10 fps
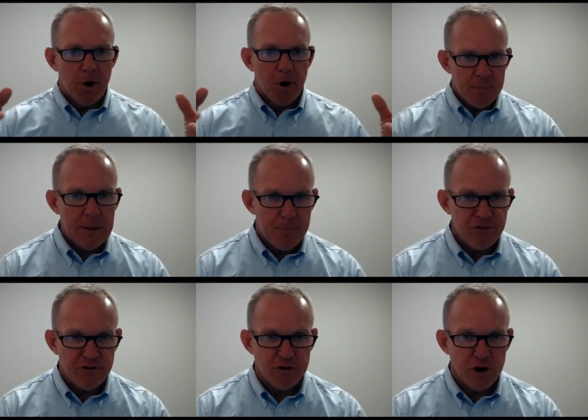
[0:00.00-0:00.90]
them in a
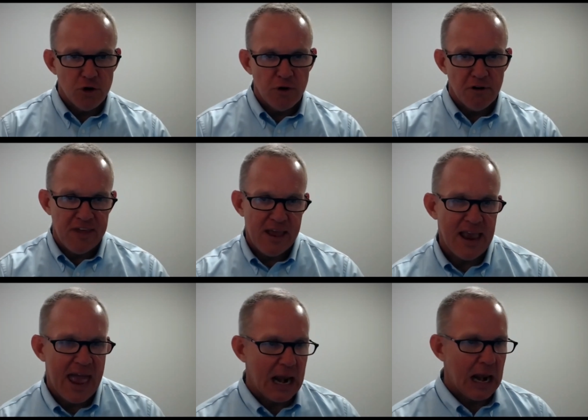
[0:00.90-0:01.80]
position to do their thing
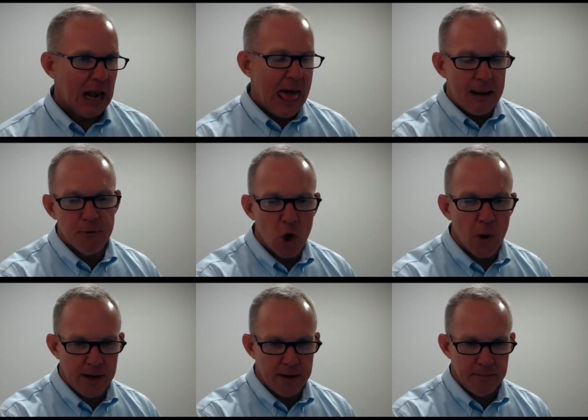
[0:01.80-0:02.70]
and let them do it.
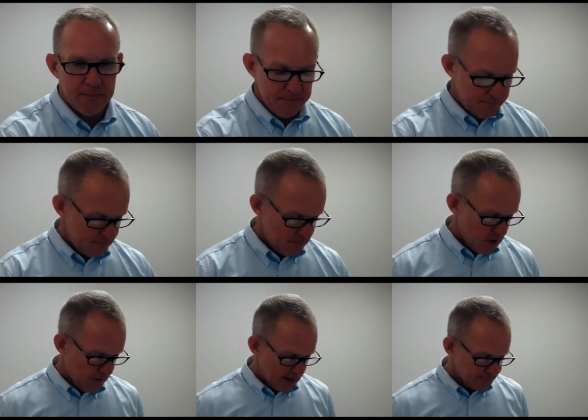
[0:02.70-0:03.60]

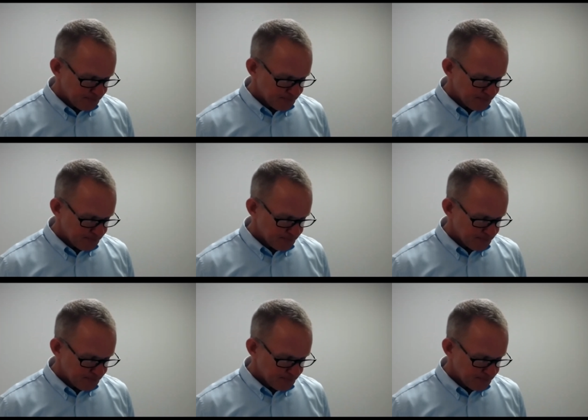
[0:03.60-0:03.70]
Okay.